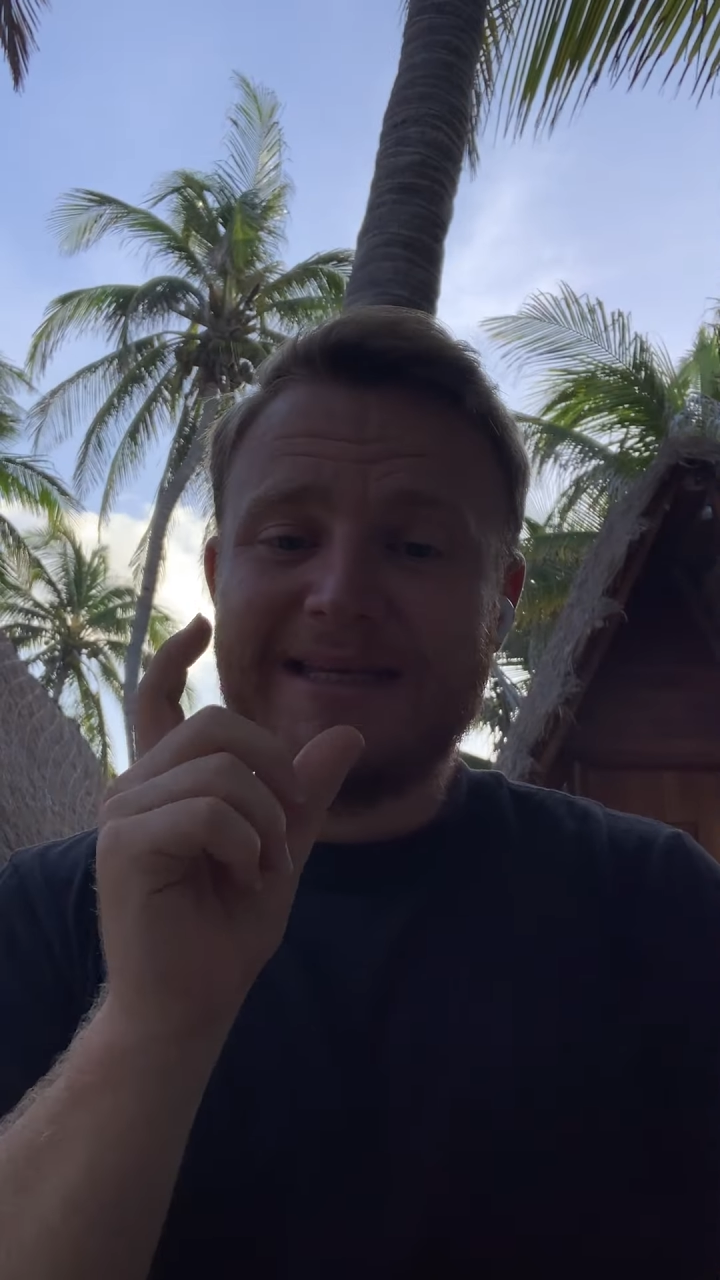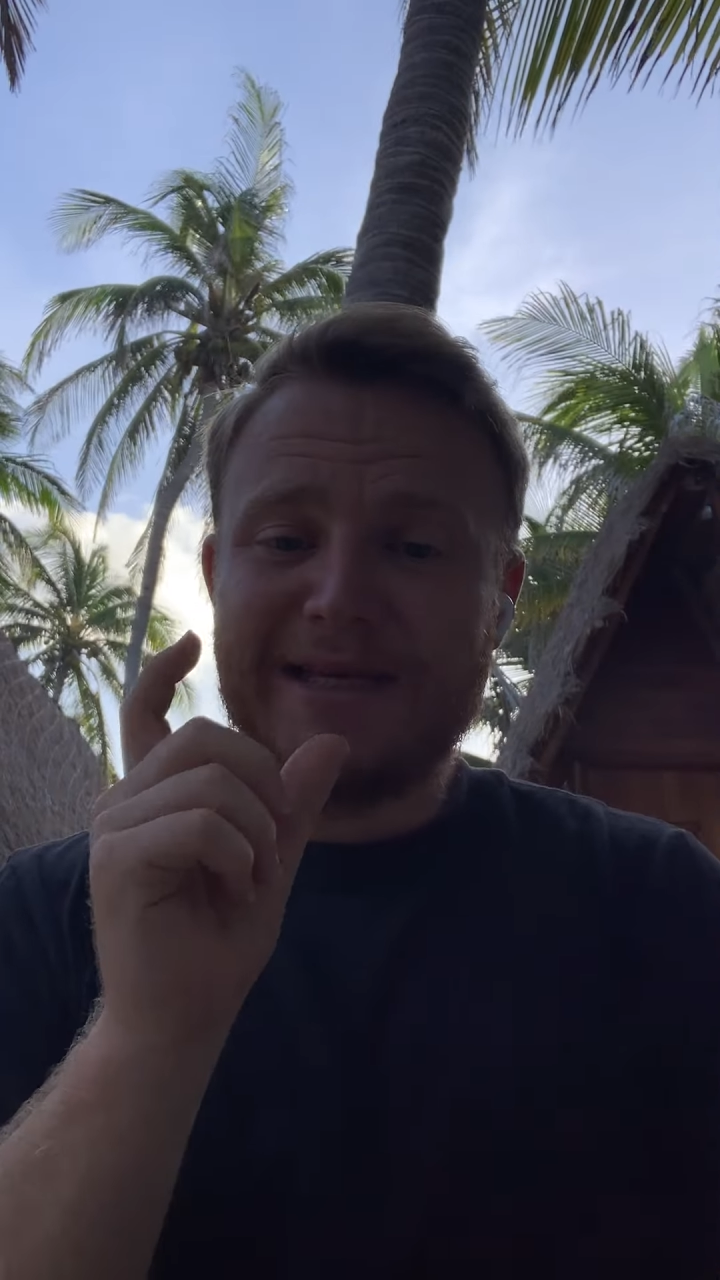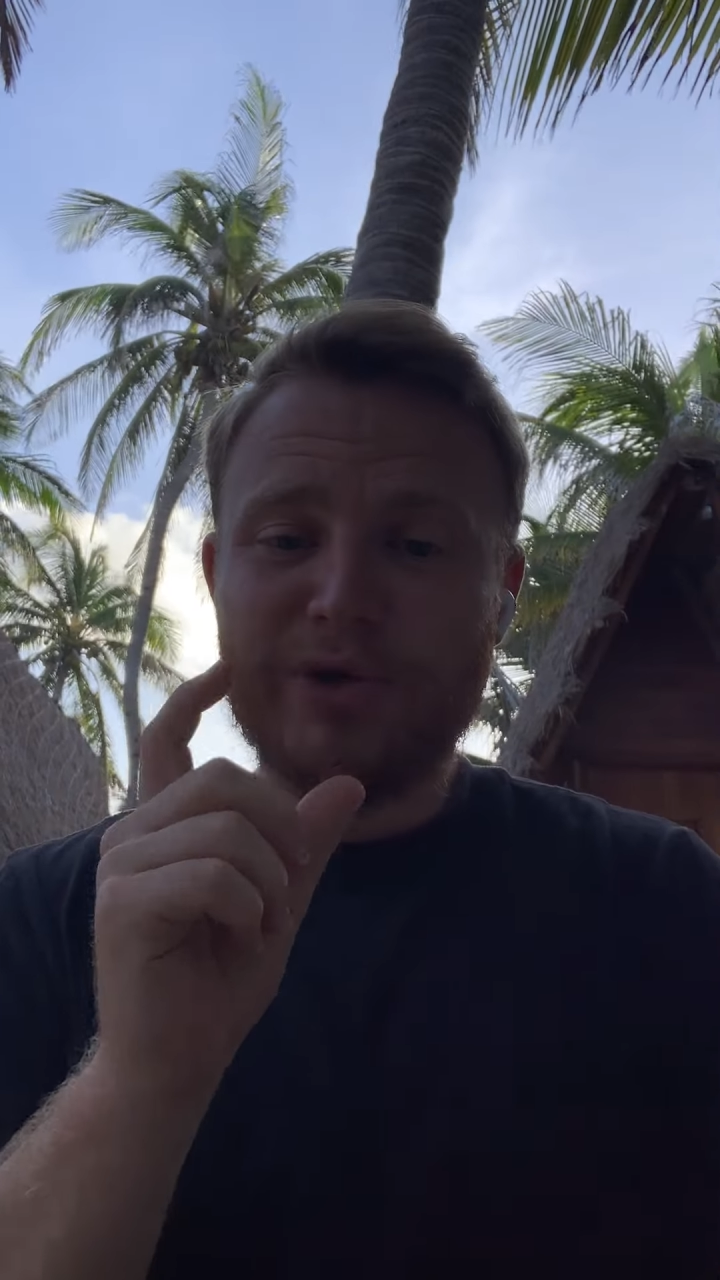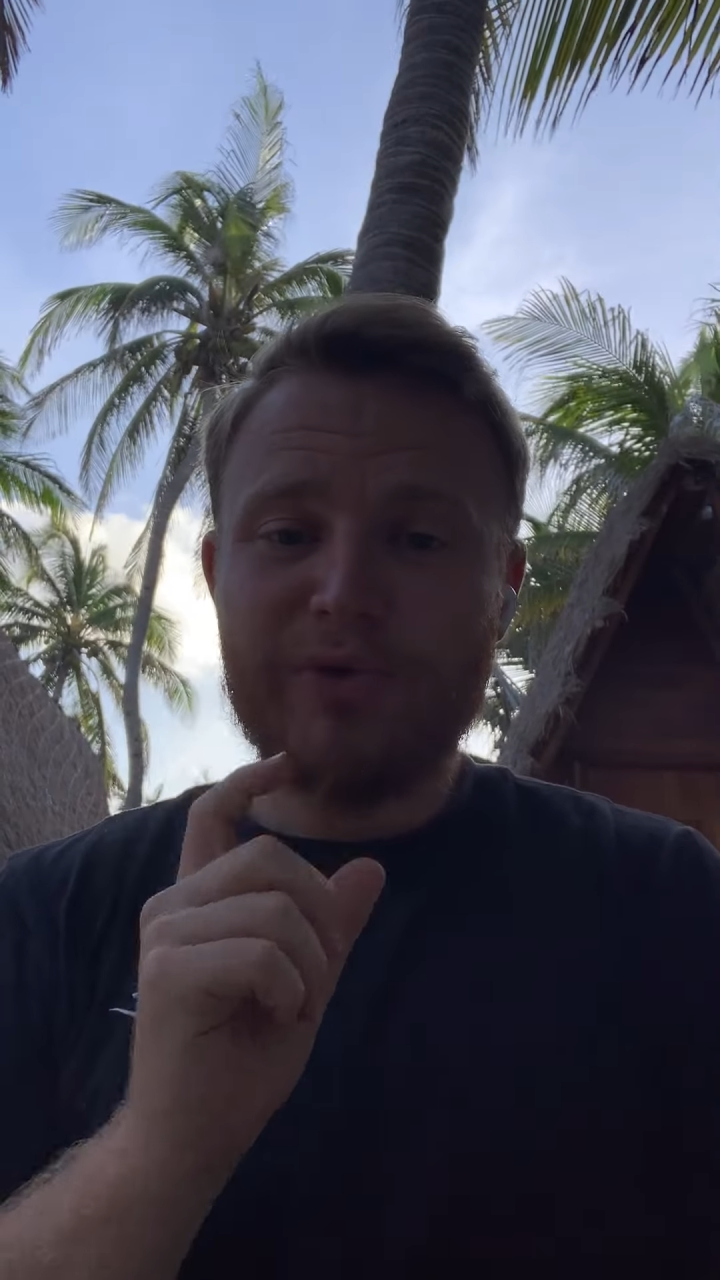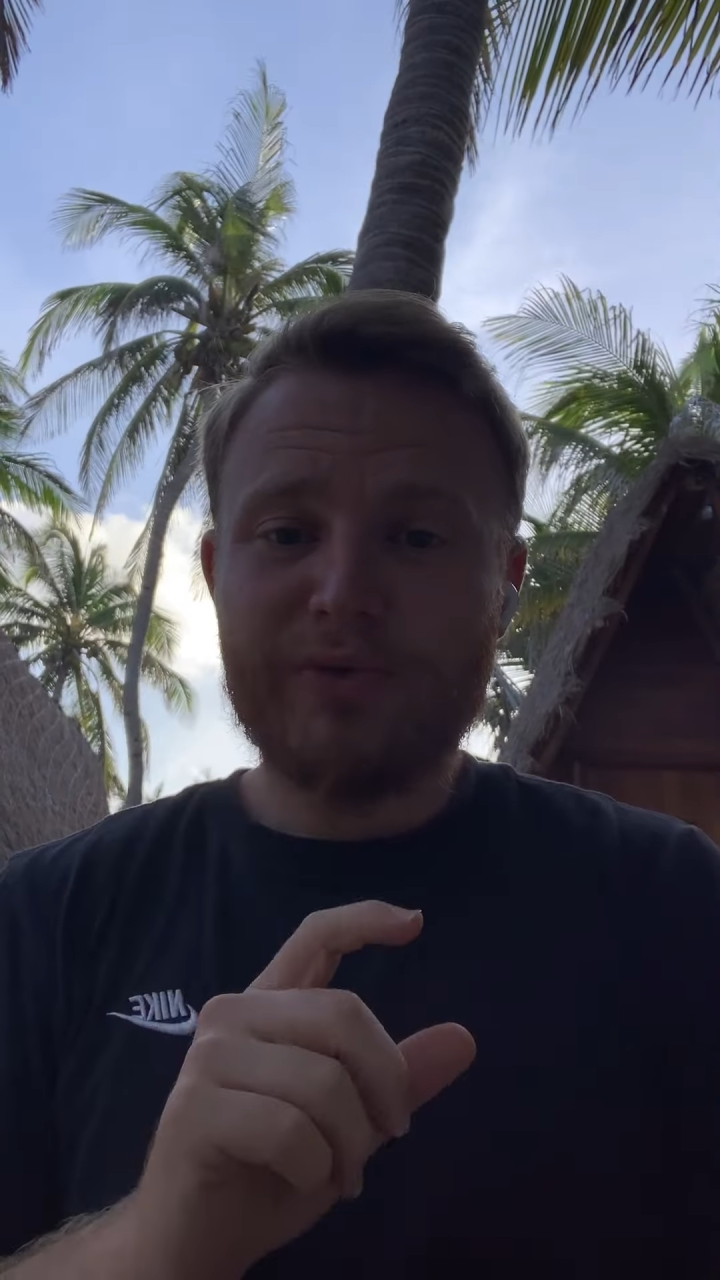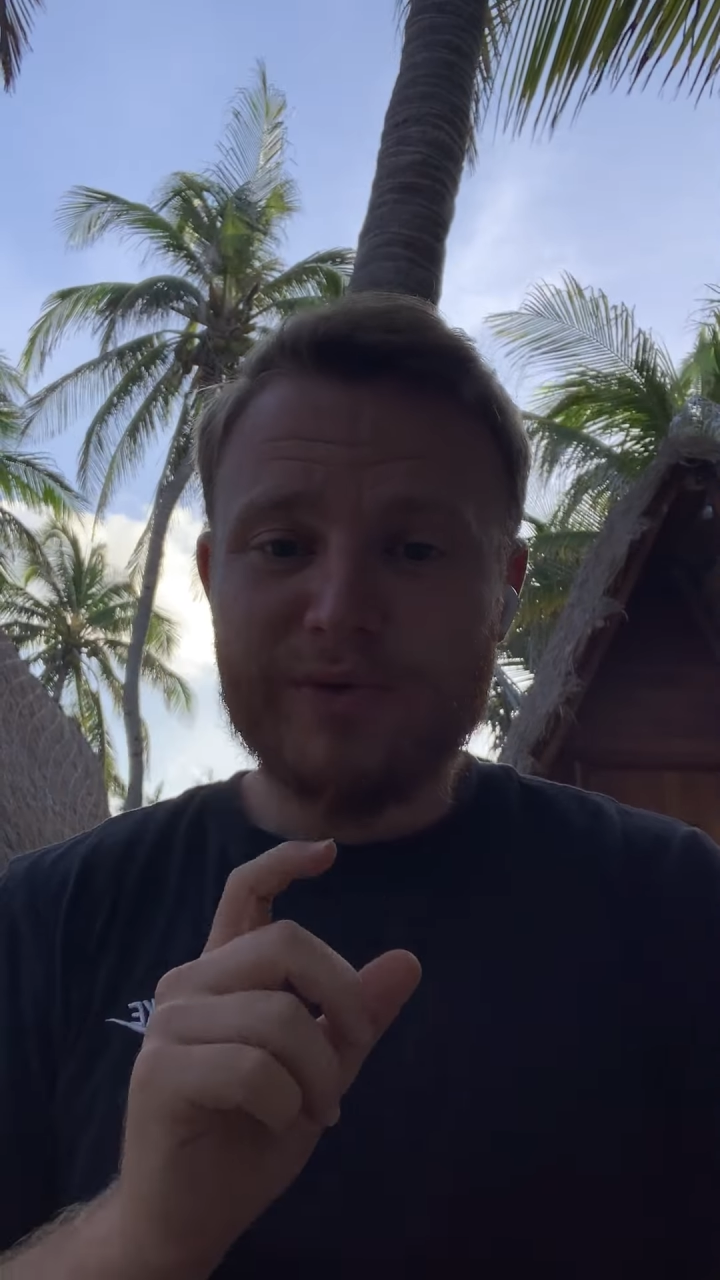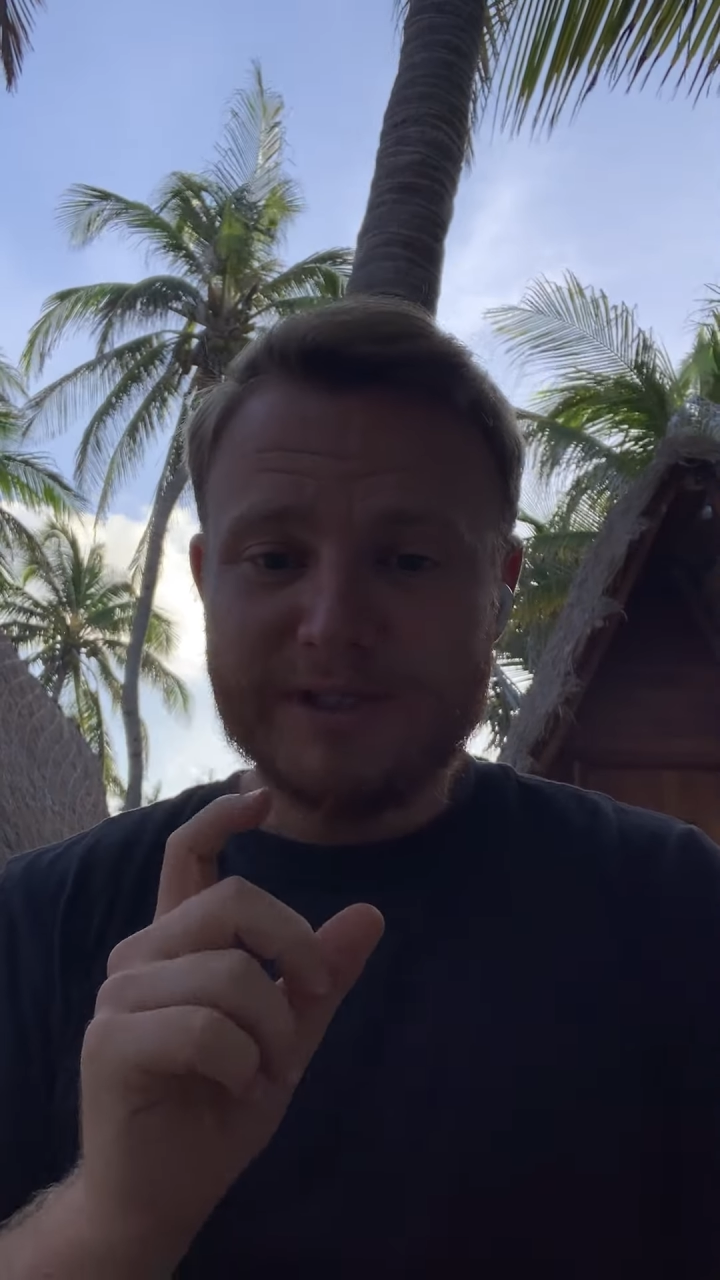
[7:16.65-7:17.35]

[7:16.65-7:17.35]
that all through